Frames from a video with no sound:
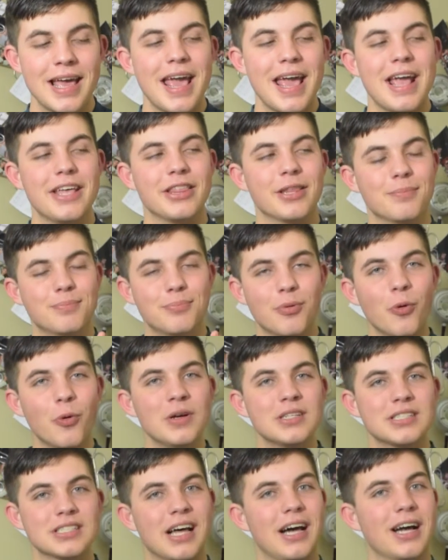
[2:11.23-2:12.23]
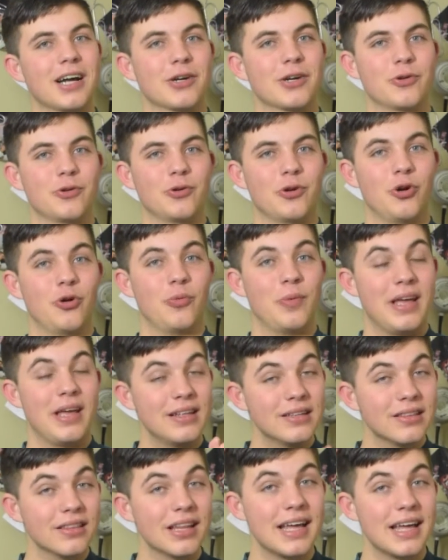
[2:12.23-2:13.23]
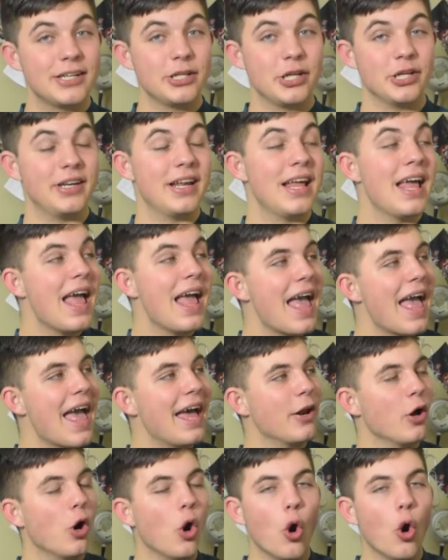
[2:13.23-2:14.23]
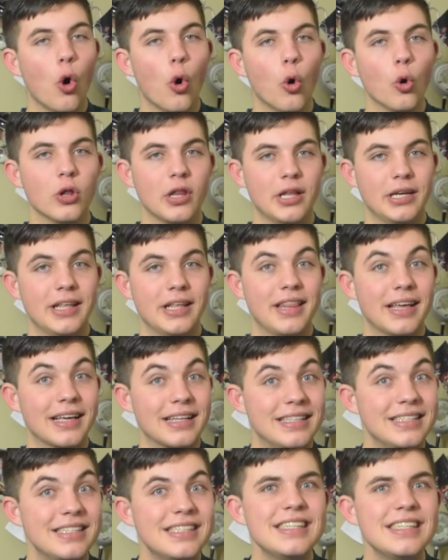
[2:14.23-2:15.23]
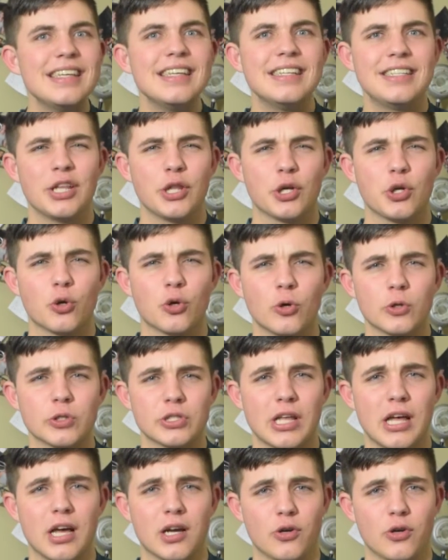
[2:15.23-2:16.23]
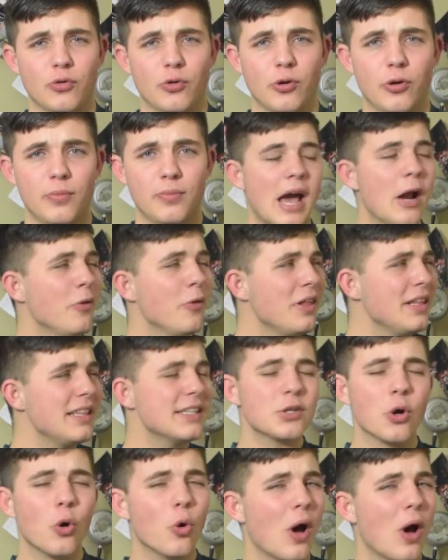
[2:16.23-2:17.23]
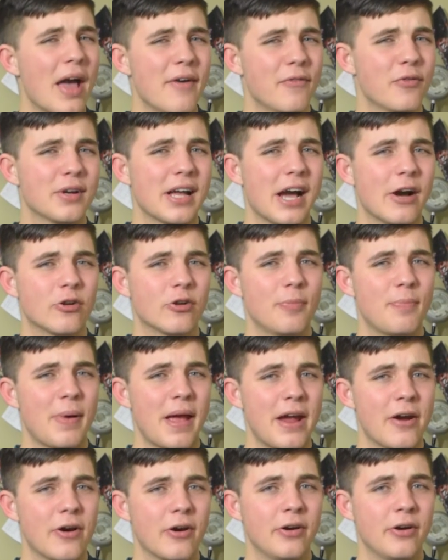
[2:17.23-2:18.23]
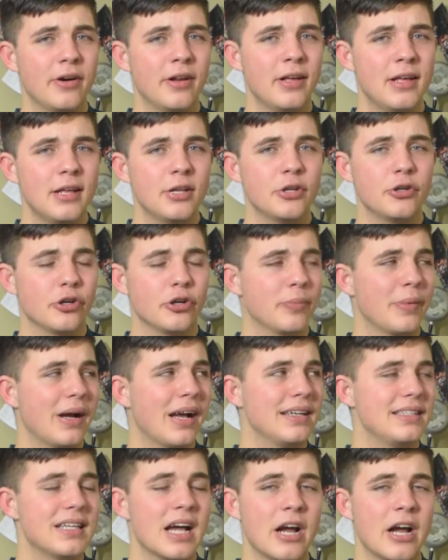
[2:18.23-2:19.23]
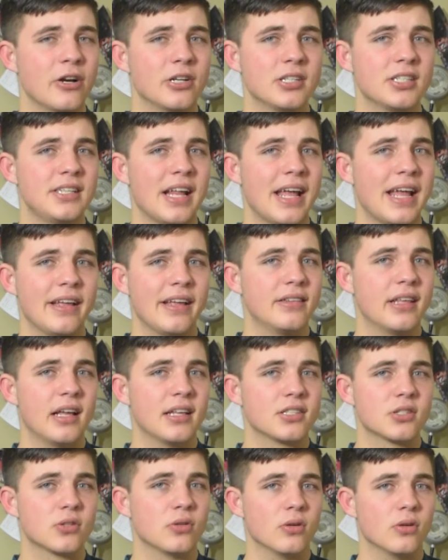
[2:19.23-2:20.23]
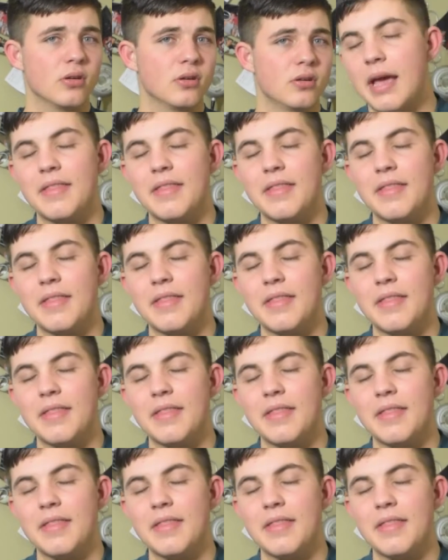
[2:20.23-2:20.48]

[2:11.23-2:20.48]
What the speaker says: And the boys' locker room, in legend, had a hole in it that could see to the girls' locker room. I don't think this hole ever got repaired during my entire stay at that school.